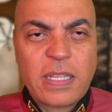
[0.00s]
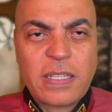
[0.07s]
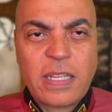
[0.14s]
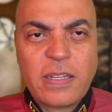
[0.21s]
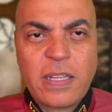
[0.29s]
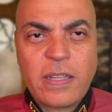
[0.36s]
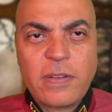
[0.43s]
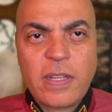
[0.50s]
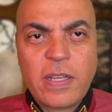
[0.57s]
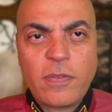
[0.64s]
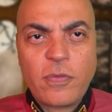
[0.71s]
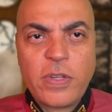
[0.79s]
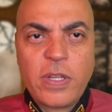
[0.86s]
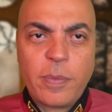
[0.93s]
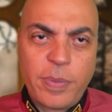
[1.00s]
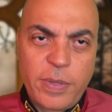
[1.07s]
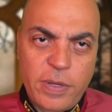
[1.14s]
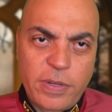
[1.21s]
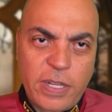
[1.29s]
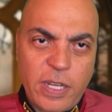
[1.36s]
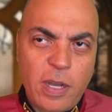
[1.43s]
like they
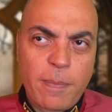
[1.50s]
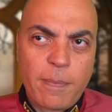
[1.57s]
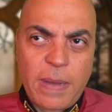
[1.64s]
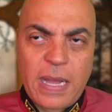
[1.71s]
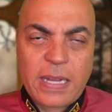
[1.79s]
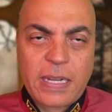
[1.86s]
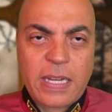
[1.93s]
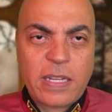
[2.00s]
reappear, they come back.